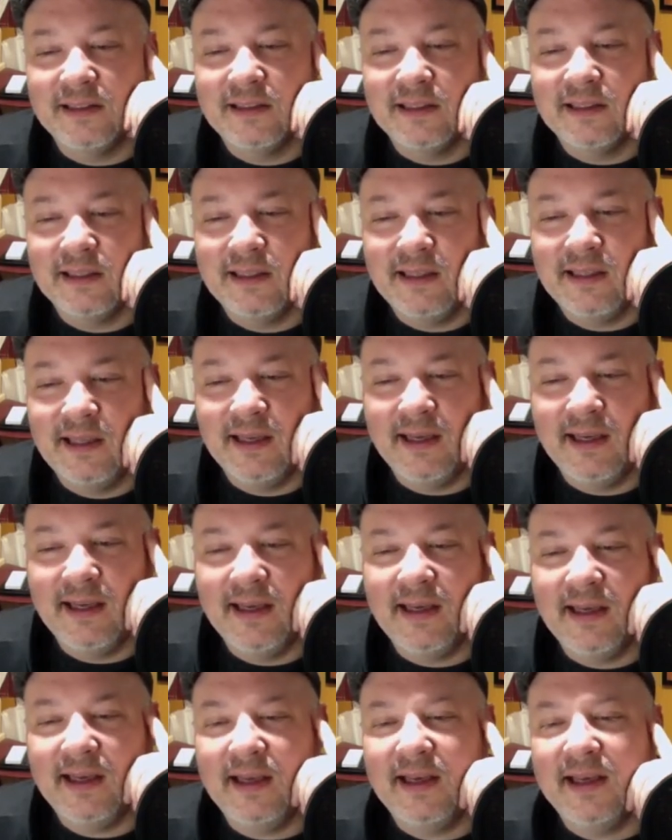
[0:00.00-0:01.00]

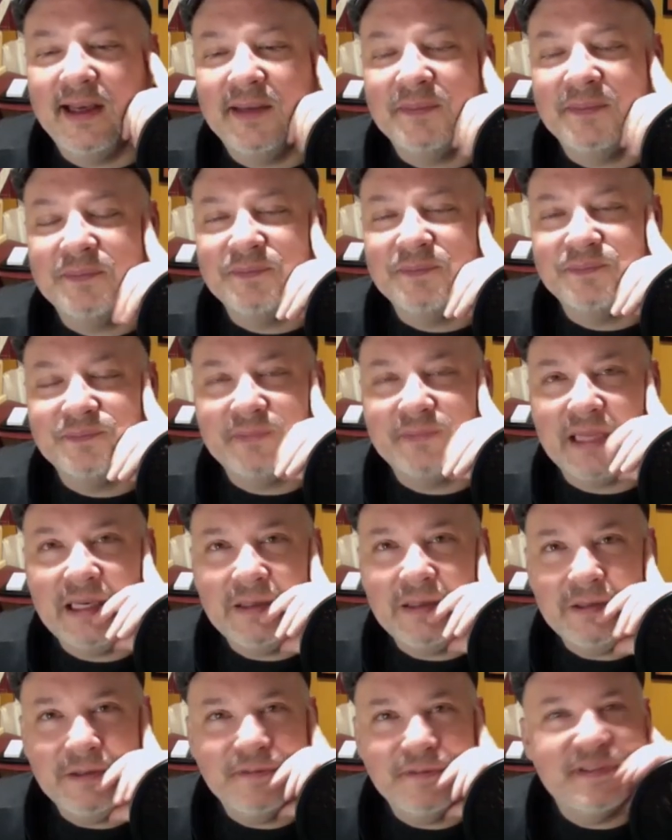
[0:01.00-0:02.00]
I
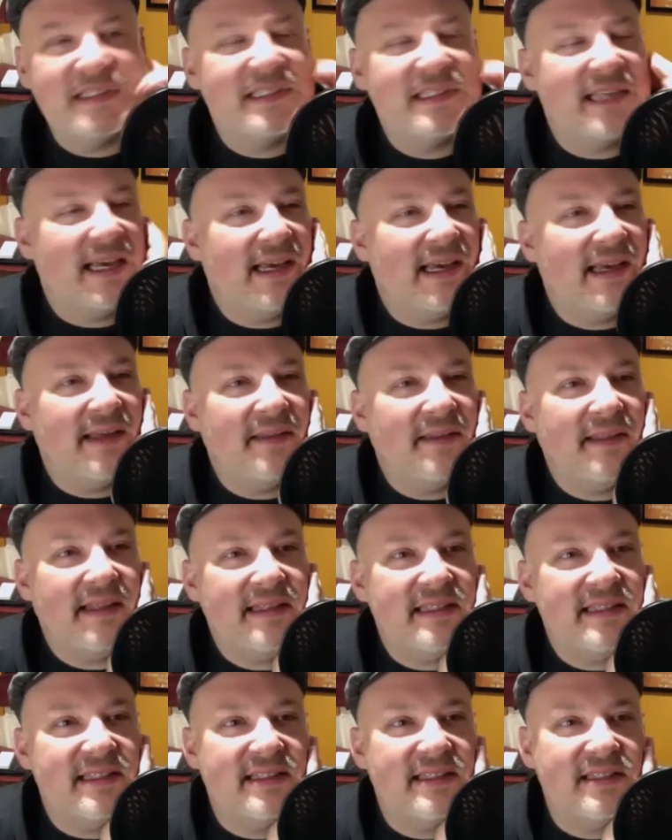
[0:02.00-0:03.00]
don't know if it's that. I think
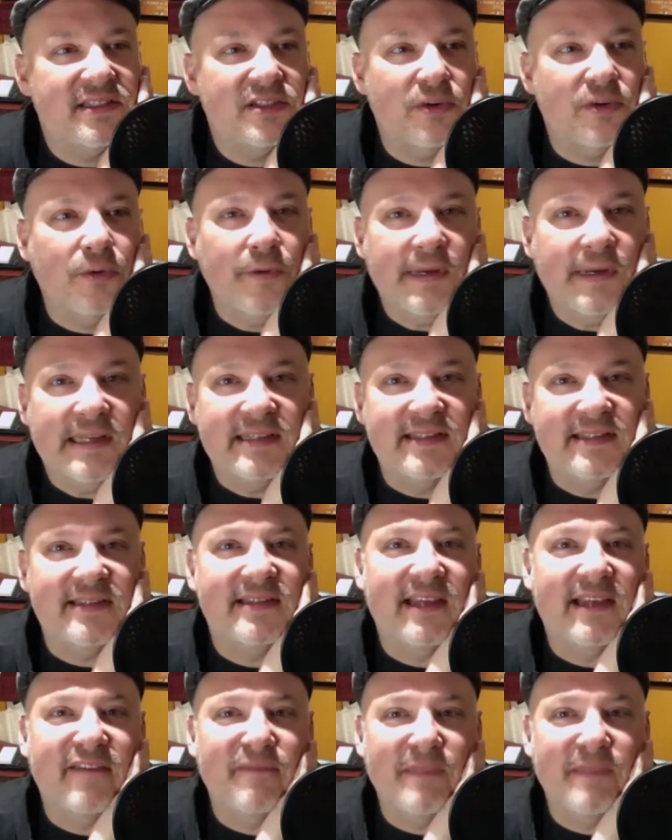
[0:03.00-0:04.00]
it's
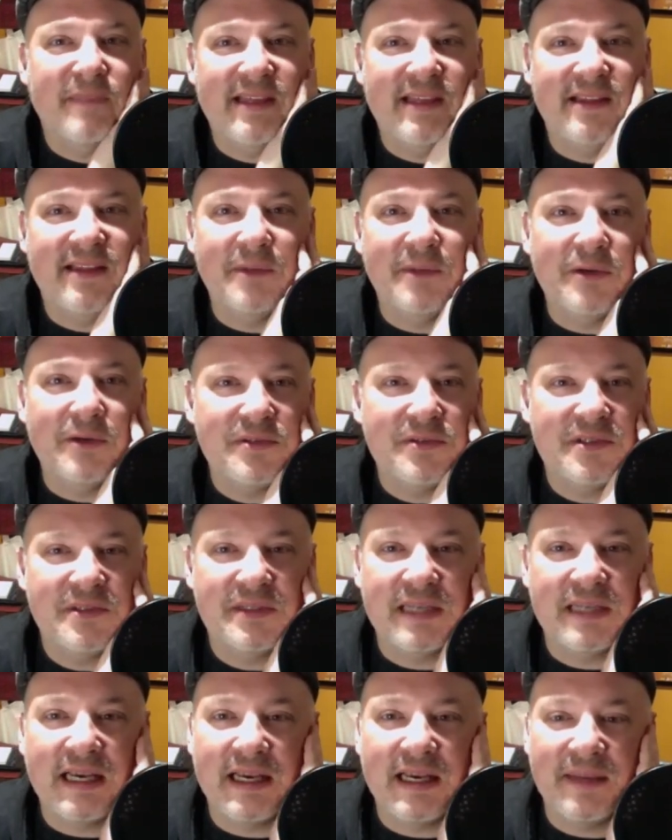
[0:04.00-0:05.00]
stories give me the
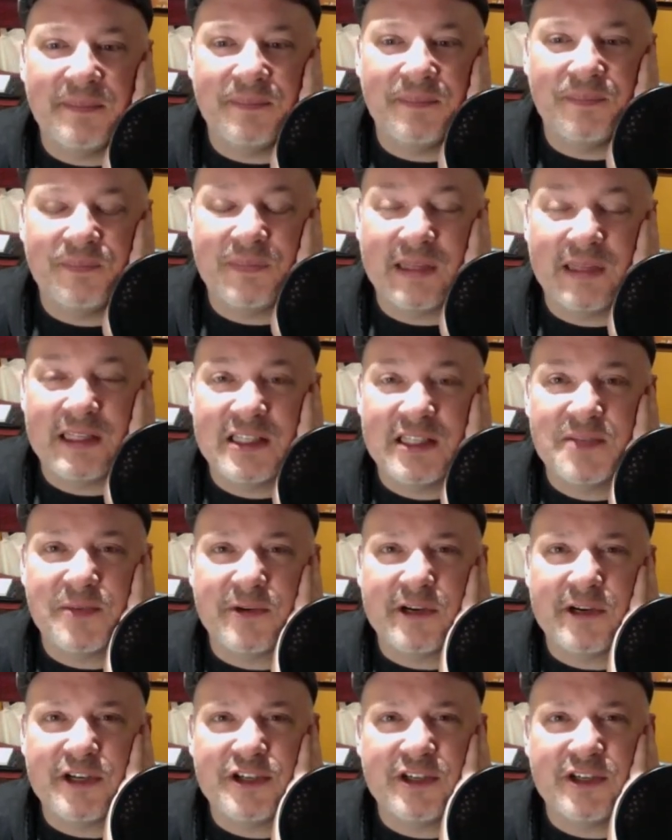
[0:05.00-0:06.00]
most
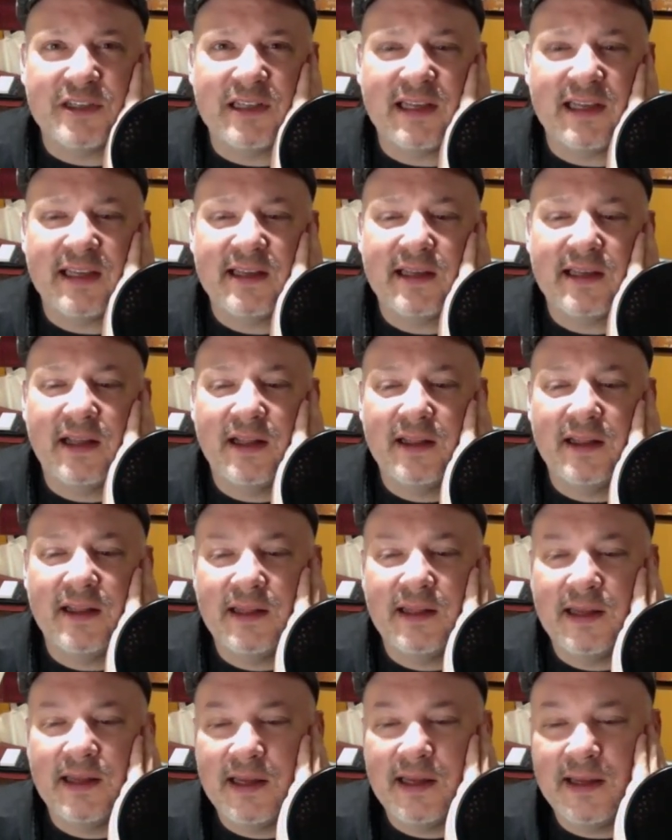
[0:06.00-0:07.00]
inspiration. Like
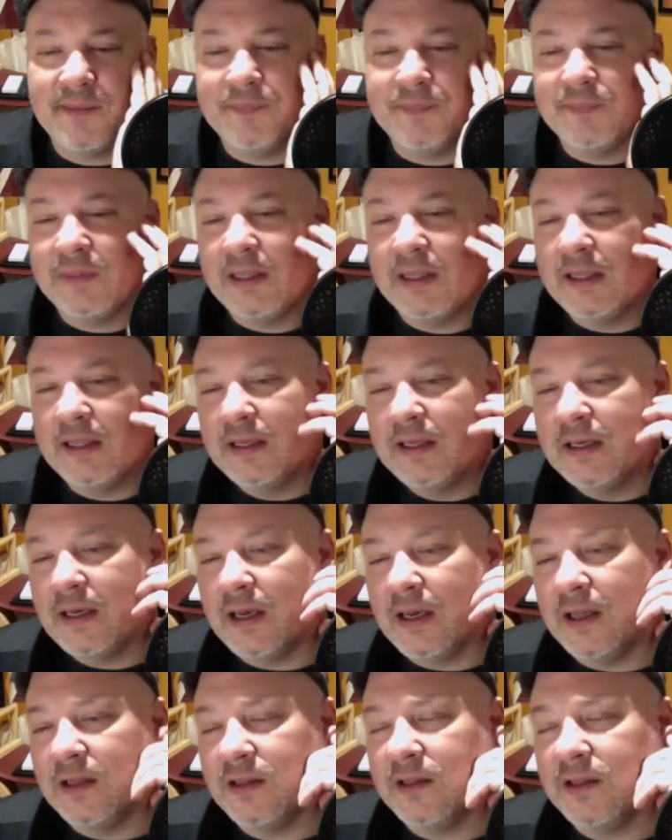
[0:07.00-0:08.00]
I'll
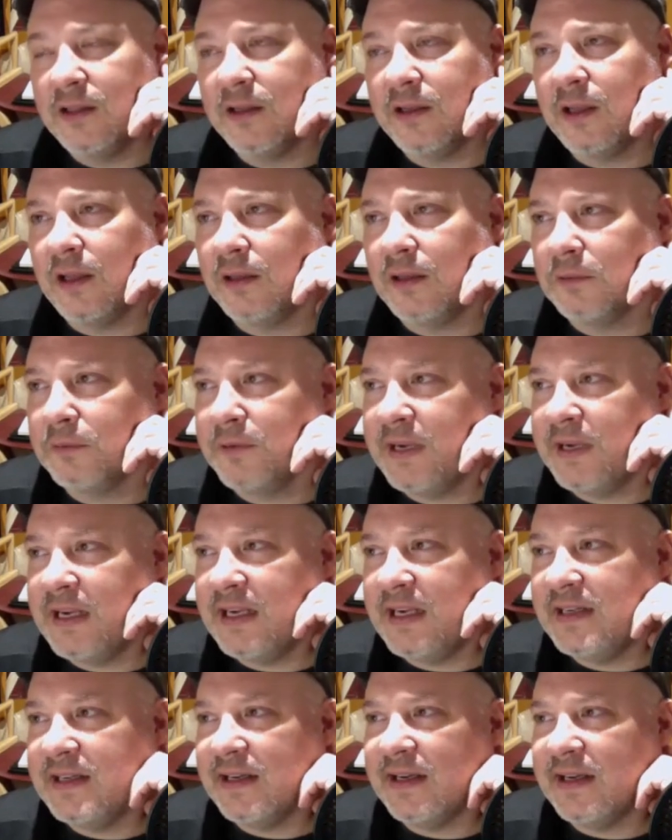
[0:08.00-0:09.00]

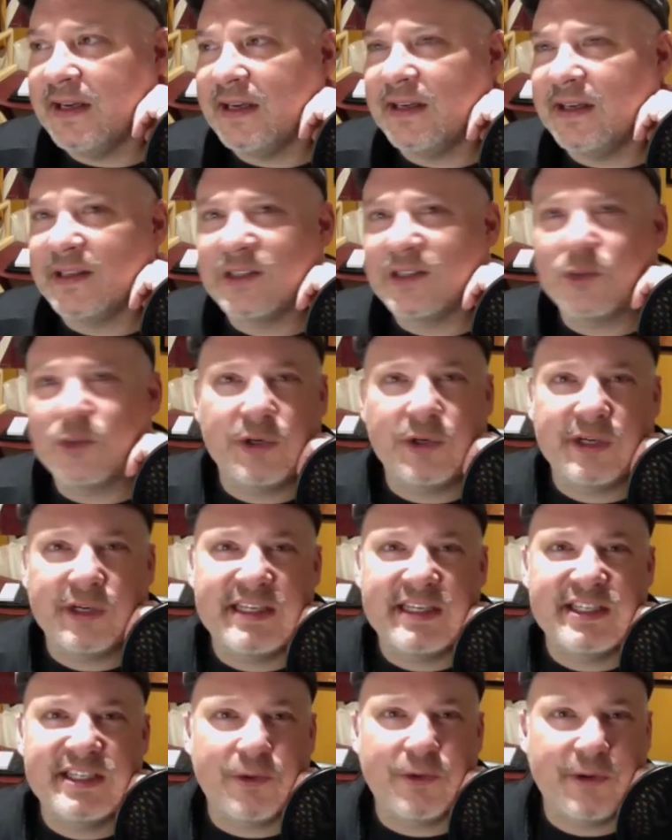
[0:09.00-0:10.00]
read quirky
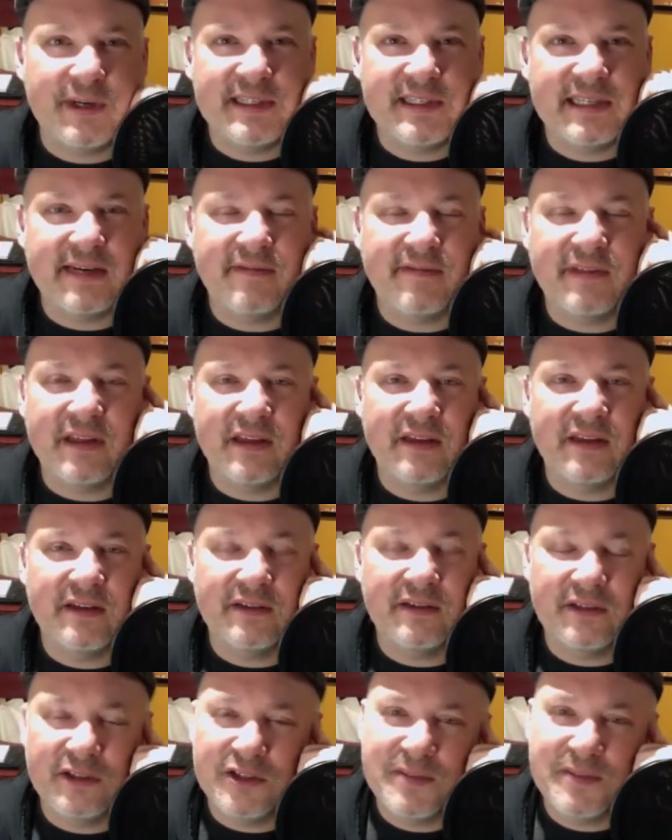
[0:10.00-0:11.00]
stories out of the
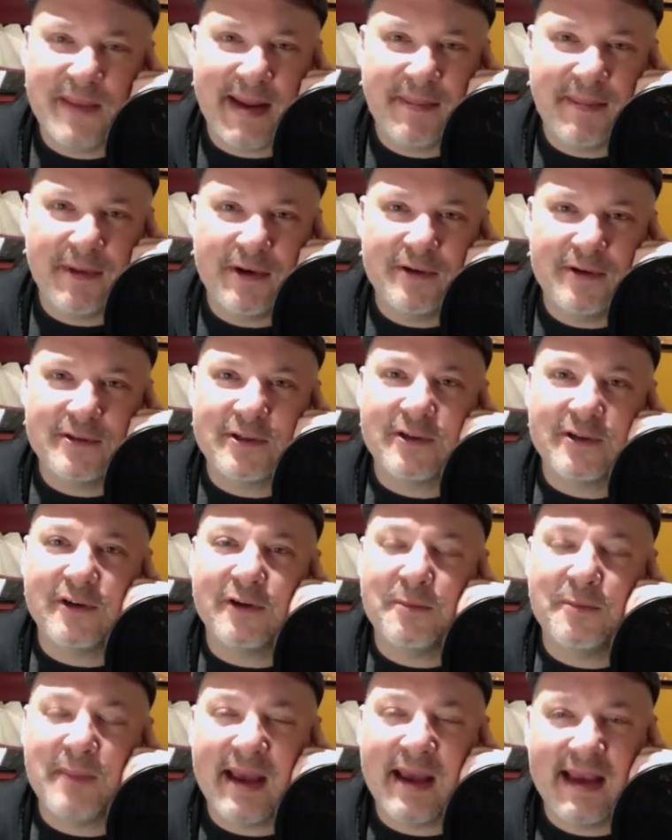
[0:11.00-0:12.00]
newspapers
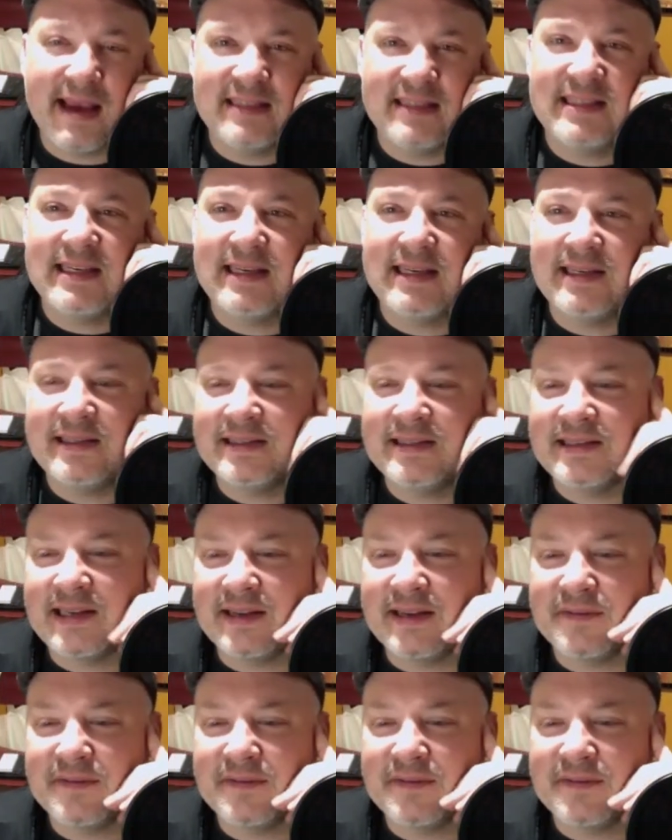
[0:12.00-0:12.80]
or magazines, and if